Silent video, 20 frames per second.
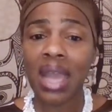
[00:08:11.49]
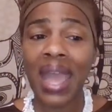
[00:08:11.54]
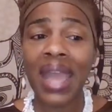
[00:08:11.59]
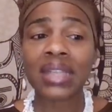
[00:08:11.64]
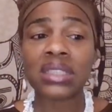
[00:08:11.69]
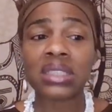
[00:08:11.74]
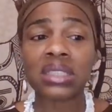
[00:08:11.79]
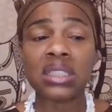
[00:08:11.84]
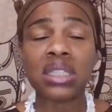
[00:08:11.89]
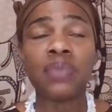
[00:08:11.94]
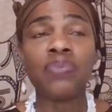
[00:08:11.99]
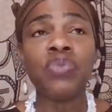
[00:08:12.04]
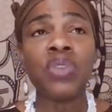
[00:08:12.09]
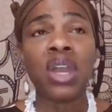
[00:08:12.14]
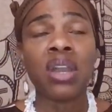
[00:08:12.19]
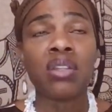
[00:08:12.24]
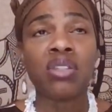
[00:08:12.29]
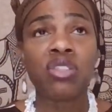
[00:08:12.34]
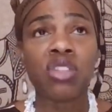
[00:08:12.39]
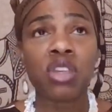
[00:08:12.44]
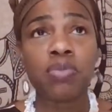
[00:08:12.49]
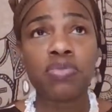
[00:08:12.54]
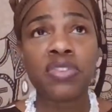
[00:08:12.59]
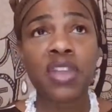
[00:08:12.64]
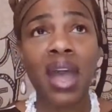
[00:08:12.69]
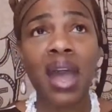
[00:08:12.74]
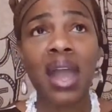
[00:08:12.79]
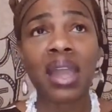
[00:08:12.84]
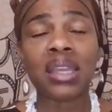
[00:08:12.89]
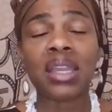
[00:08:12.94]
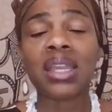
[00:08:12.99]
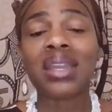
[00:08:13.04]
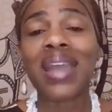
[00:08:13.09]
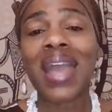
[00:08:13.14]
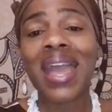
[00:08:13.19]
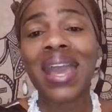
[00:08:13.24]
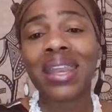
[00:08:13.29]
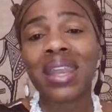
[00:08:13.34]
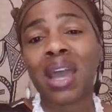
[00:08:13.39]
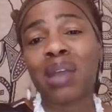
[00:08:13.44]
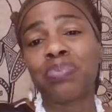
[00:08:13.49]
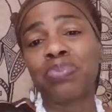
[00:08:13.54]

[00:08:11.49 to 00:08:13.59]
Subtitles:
I actually zip tied it, and I